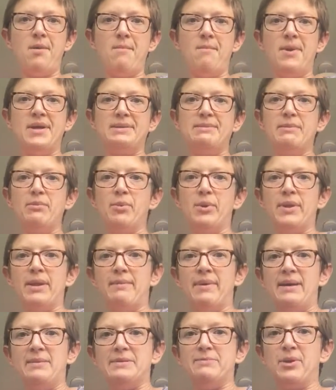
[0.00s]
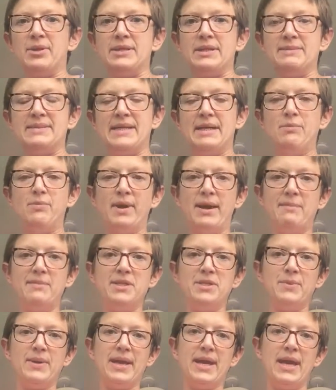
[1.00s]
Most people want the baby's bottom somewhere
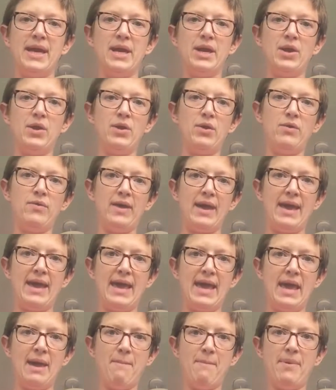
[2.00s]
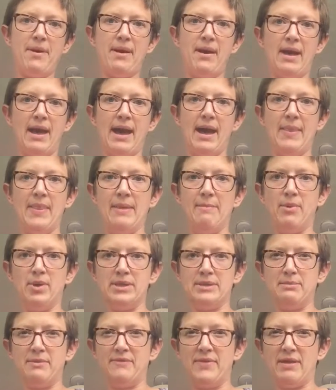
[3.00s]
between their hip and the
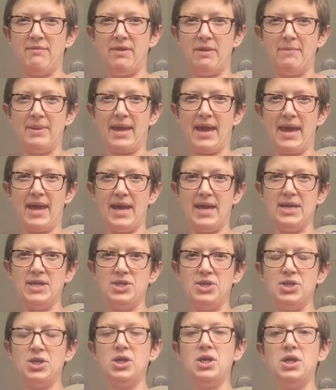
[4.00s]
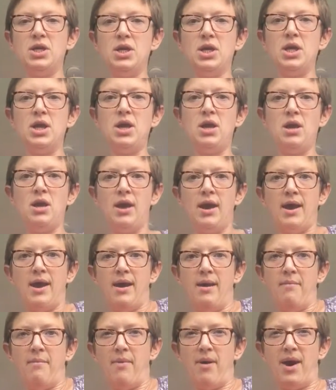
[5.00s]
bottom of their rib cage.
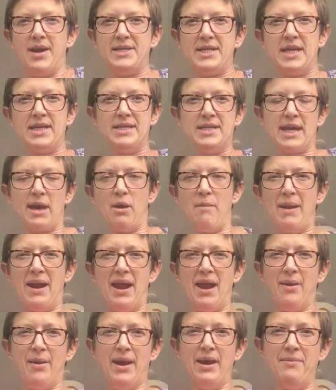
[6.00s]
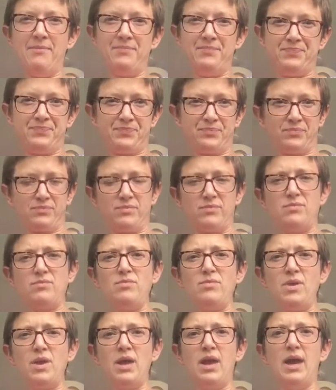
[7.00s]
I tend to go a bit lower,
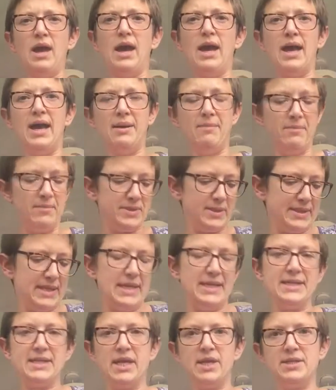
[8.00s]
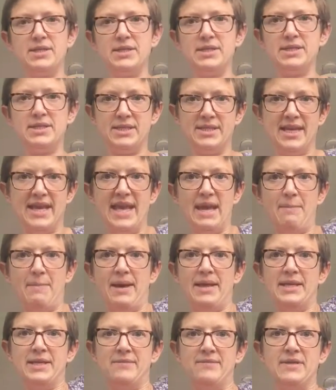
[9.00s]
as I tend to go to the
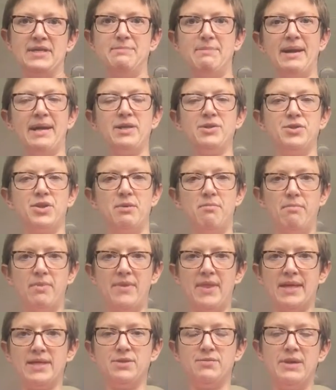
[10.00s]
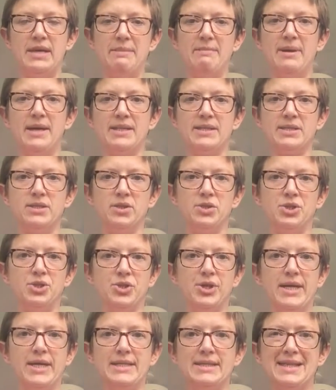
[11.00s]
hip end of the spectrum, but that's really personal
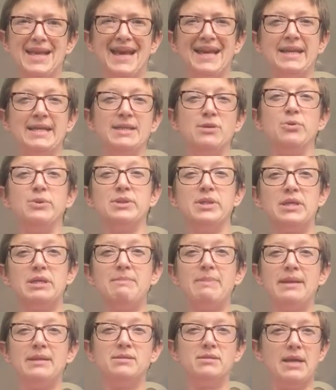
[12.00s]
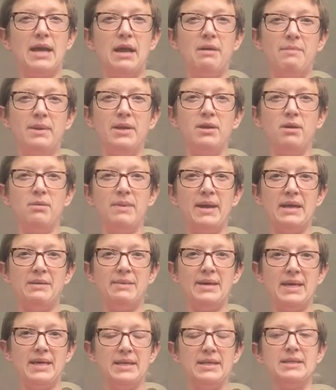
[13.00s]
choice and also depends on how big your
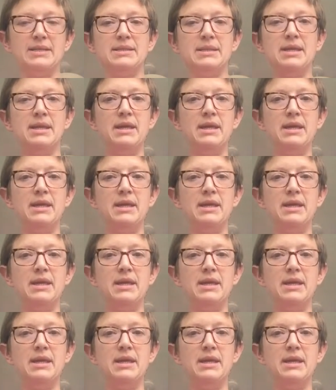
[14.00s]
baby is.